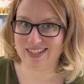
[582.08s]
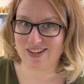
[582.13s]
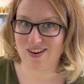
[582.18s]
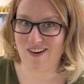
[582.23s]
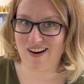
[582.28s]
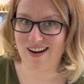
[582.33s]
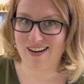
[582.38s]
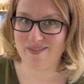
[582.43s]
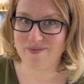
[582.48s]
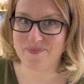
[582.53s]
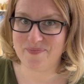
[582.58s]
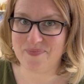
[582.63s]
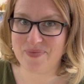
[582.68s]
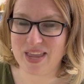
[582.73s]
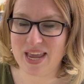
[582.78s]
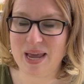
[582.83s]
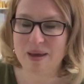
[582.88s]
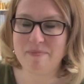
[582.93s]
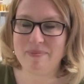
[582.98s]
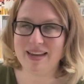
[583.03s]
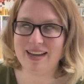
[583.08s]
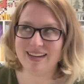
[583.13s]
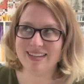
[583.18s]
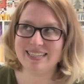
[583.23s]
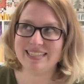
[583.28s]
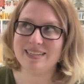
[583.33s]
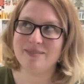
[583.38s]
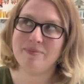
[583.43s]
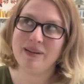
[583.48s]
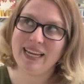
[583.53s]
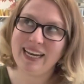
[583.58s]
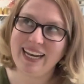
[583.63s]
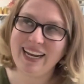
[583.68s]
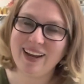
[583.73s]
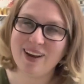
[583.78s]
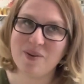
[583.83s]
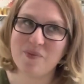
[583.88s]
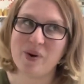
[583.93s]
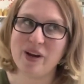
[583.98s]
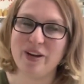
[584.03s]
are, because depending
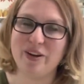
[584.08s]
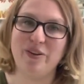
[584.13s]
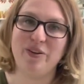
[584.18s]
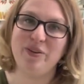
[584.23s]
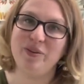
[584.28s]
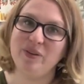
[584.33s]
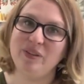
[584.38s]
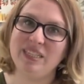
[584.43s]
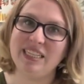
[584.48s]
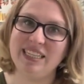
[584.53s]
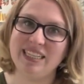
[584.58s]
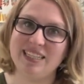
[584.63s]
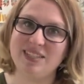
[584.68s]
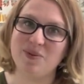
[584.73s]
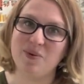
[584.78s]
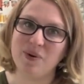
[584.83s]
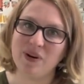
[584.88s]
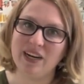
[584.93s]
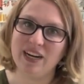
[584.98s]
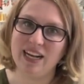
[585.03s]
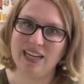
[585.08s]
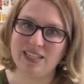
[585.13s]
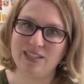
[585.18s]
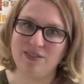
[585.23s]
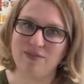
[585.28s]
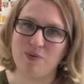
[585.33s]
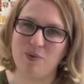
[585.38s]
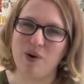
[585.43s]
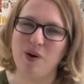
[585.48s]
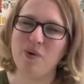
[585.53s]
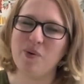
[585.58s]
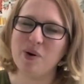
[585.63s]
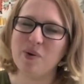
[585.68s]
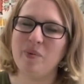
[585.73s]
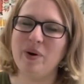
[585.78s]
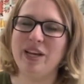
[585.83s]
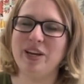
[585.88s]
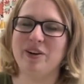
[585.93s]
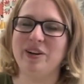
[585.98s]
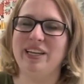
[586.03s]
on what you're using this organizer for, or
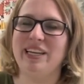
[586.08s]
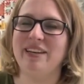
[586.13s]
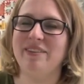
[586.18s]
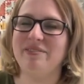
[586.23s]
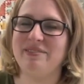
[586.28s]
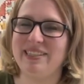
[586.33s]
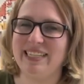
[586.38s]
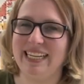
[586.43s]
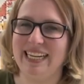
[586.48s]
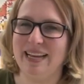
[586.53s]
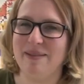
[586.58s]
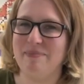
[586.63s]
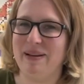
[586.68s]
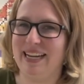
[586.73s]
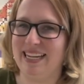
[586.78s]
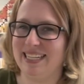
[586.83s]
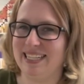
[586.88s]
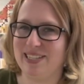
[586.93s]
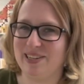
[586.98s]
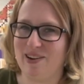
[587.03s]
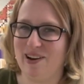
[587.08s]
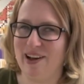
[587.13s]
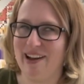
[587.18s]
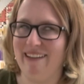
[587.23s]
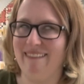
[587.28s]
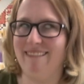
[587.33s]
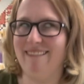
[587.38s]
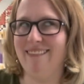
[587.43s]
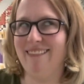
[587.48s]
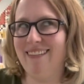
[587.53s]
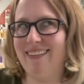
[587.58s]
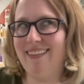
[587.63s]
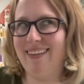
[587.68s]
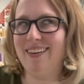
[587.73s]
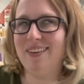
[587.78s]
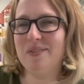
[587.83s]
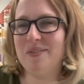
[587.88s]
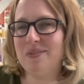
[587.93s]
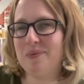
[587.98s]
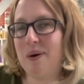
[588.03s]
what you're gifting it based on
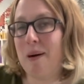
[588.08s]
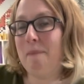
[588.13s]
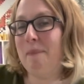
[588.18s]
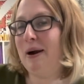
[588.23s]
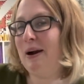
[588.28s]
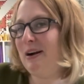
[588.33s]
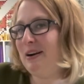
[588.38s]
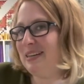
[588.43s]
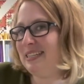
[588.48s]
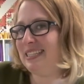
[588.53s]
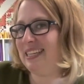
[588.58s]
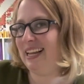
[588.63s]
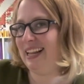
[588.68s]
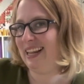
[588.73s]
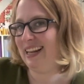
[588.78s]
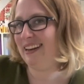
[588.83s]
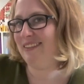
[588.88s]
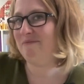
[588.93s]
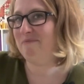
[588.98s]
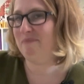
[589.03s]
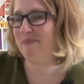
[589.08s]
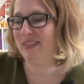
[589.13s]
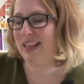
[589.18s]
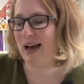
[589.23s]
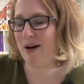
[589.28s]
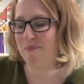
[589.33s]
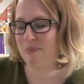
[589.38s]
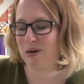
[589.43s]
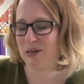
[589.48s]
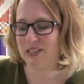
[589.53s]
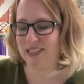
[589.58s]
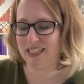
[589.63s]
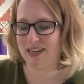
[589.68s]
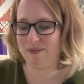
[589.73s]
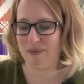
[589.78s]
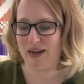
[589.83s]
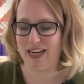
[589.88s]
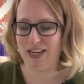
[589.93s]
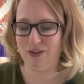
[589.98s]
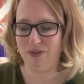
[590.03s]
what person that person
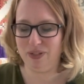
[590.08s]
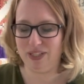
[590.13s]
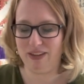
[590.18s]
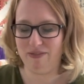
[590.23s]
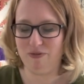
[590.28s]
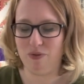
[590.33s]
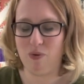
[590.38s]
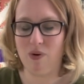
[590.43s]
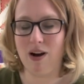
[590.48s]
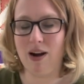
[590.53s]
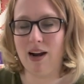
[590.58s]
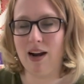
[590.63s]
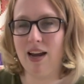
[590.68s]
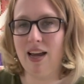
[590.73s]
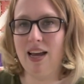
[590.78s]
might use it for,